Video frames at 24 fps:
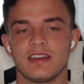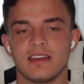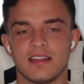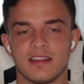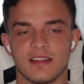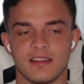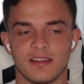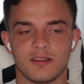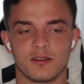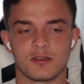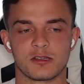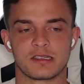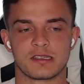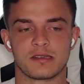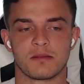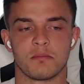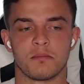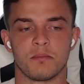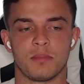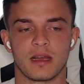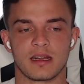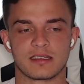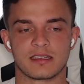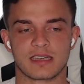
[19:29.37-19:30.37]
And those are some
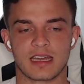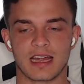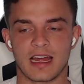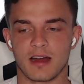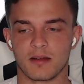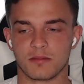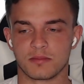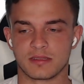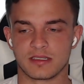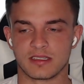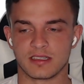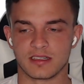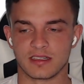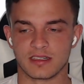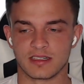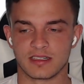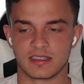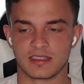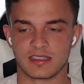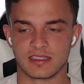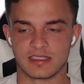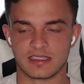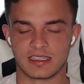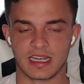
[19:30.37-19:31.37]
big scalps to
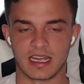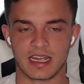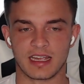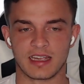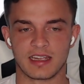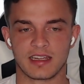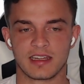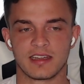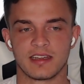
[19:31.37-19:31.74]
take.